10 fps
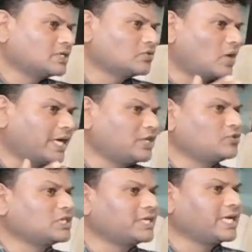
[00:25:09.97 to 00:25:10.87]
So I
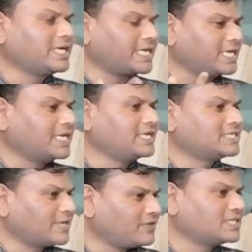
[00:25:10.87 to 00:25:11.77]
usually get 10
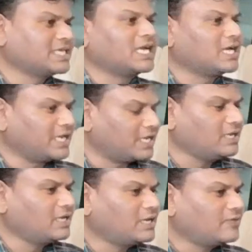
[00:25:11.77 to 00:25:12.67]
leads every single
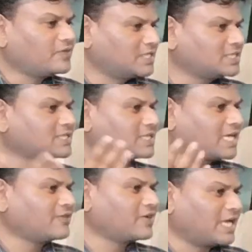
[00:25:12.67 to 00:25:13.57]
day with this
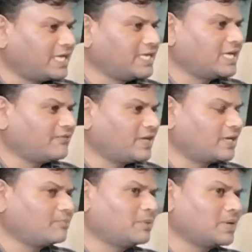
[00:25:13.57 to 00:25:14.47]
kind of an idea
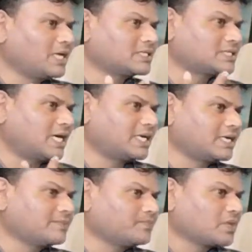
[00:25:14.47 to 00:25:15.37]
where people are
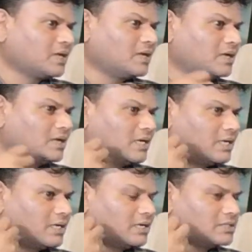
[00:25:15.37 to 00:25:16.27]
starting
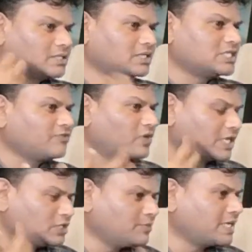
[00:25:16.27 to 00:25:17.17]
searching for
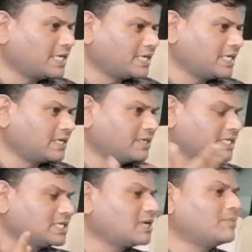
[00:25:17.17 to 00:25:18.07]
resume writing,
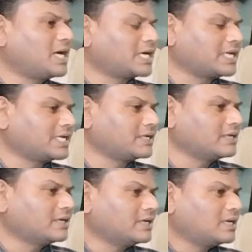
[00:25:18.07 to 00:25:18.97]
digital marketing,